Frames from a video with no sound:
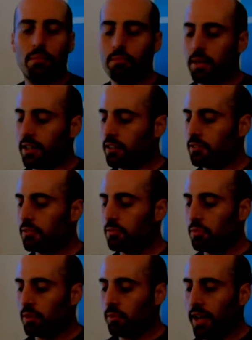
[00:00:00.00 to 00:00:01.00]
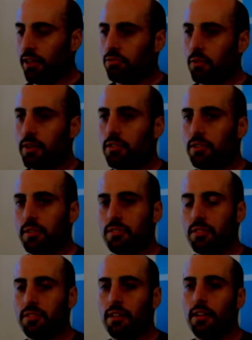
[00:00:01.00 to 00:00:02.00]
because we have so many
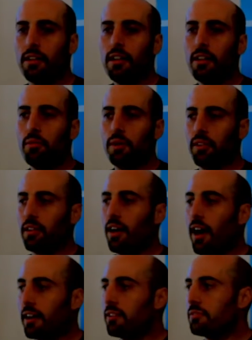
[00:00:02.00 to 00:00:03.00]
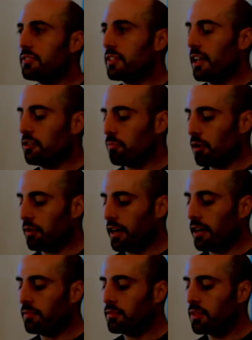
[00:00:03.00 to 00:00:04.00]
universities here. We have a lot of CS
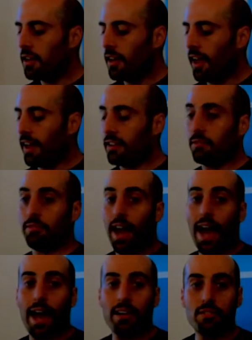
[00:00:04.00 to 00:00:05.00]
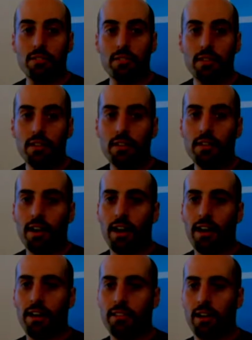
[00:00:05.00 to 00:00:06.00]
programs. And in fact,
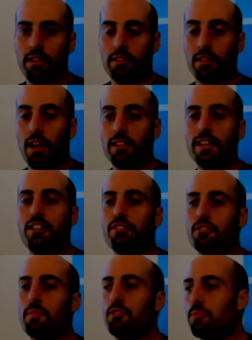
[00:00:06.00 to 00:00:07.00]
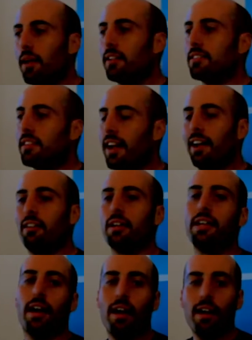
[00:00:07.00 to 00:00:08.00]
the Los Angeles metropolitan
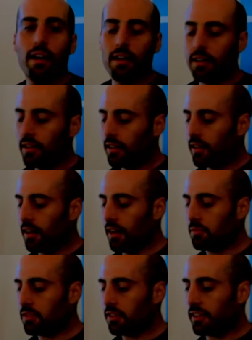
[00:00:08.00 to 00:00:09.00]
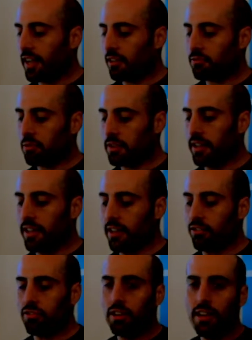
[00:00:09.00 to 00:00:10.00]
area, Southern
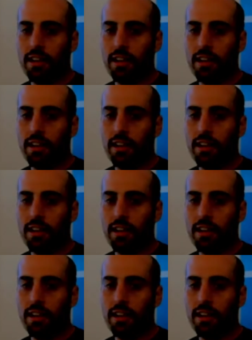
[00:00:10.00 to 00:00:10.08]
California-ish,